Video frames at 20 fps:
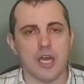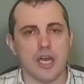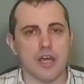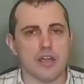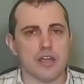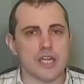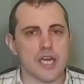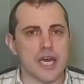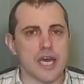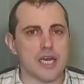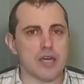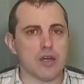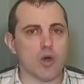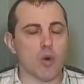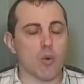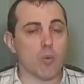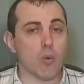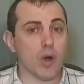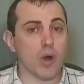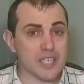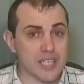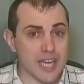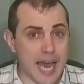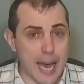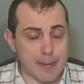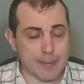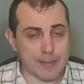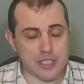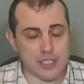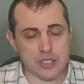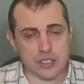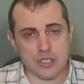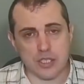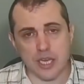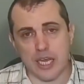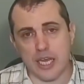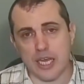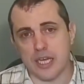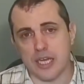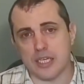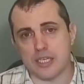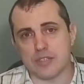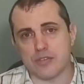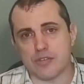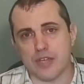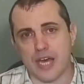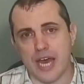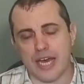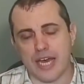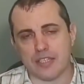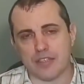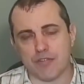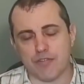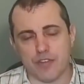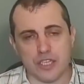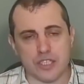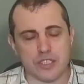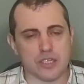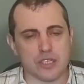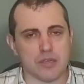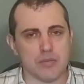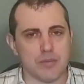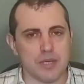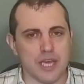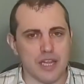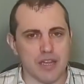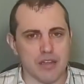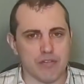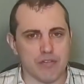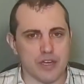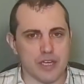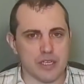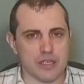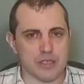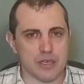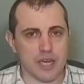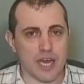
then what happens is that fees can be elevated.